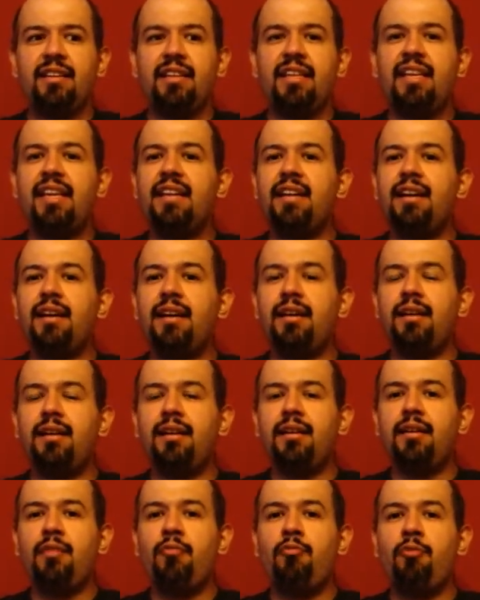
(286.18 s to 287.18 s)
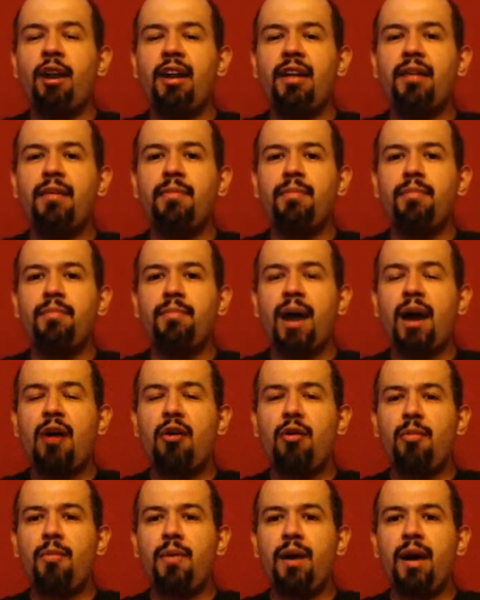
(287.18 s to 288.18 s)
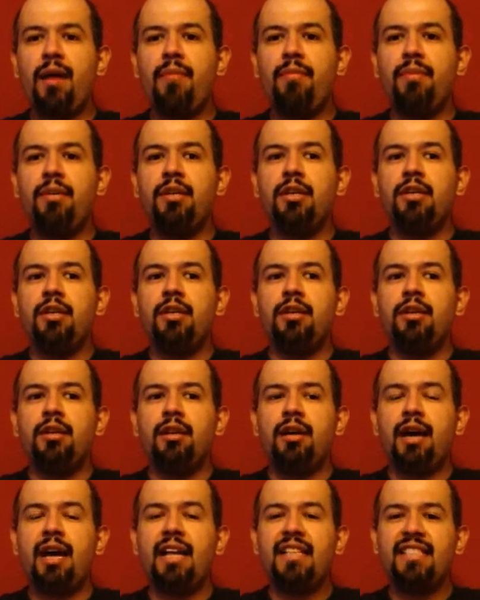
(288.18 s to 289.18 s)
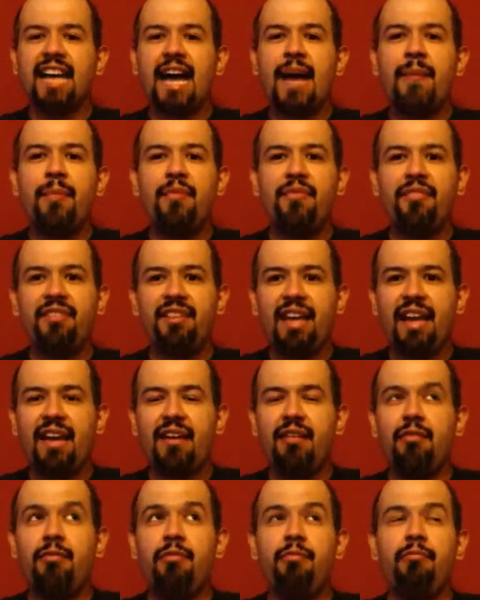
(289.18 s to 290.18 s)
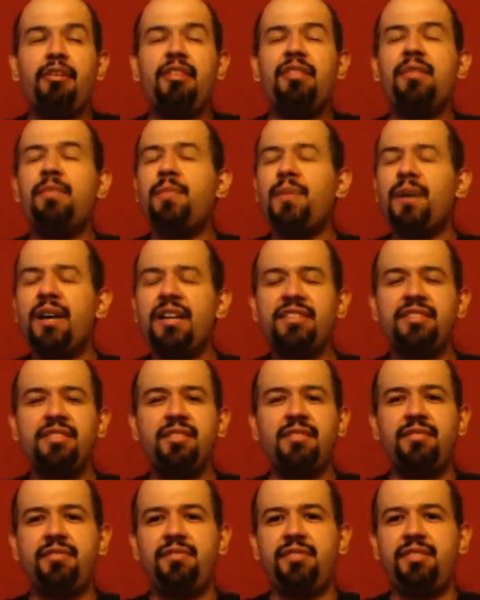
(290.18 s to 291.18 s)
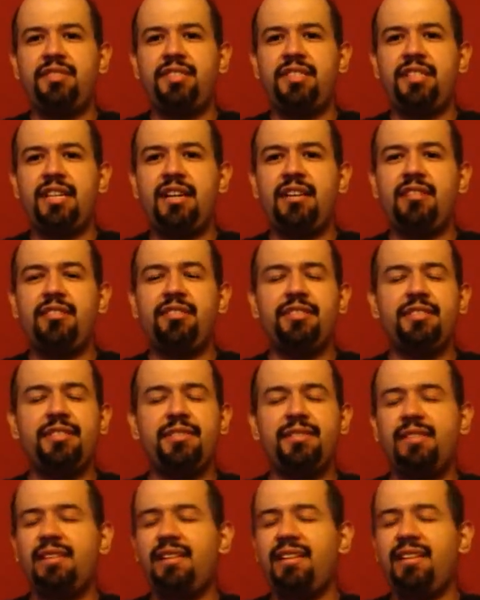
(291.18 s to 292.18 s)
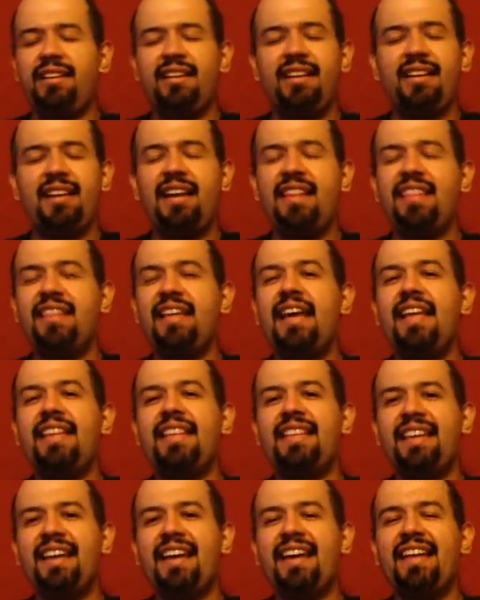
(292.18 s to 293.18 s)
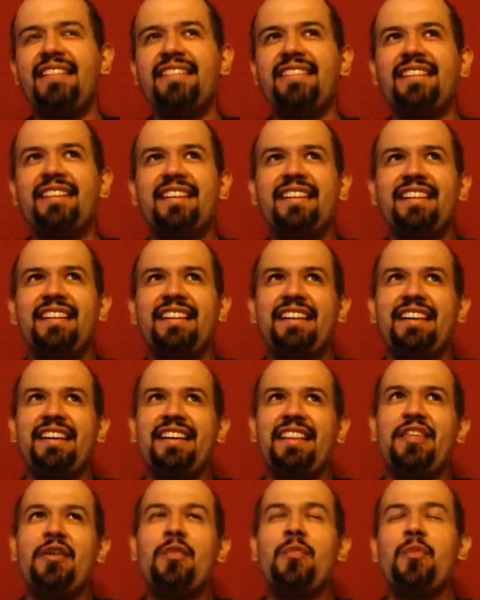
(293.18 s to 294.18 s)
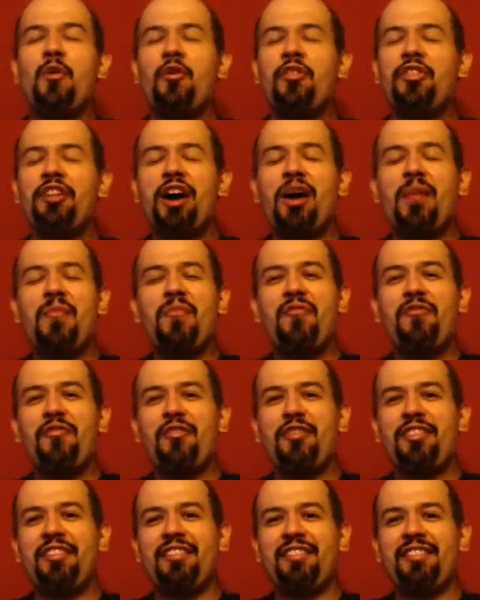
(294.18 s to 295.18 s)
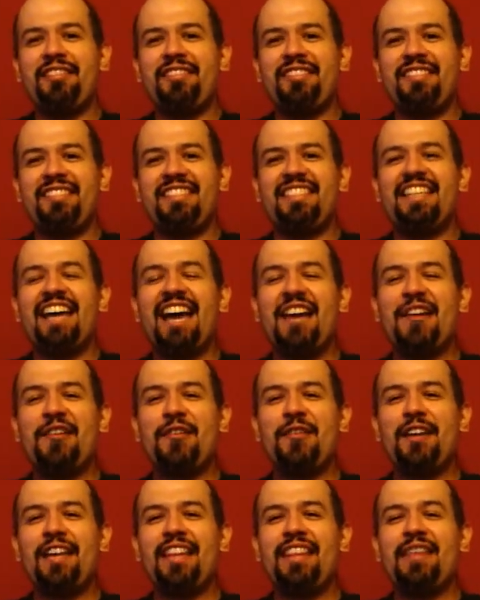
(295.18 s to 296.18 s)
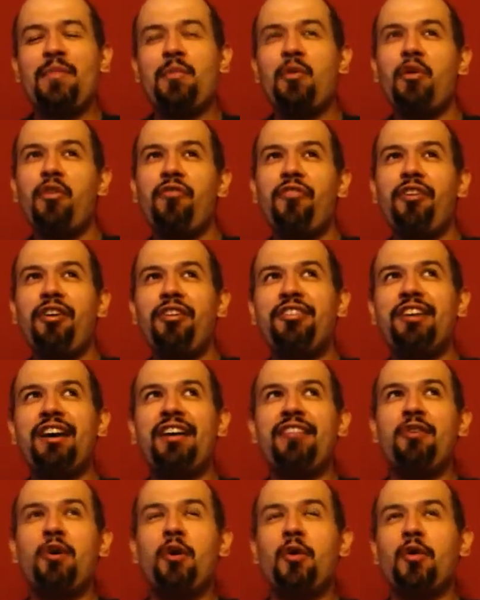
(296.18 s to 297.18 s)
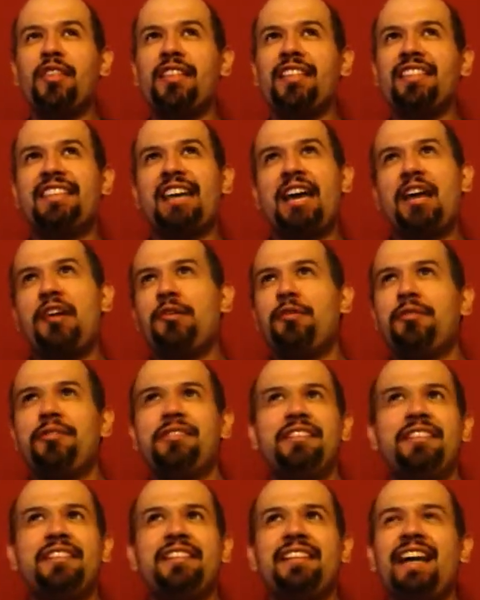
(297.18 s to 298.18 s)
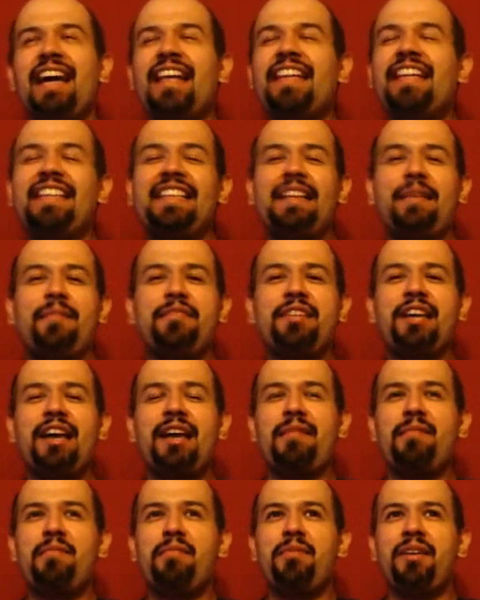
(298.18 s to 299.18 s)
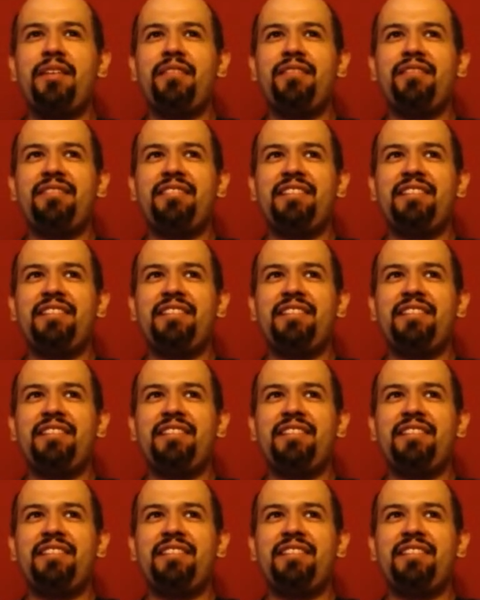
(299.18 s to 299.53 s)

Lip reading: get a running power bomb on top of a ladder with a bunch of chairs, and then at the end, they're both up for the title, and they both fall down holding the title at the same time, but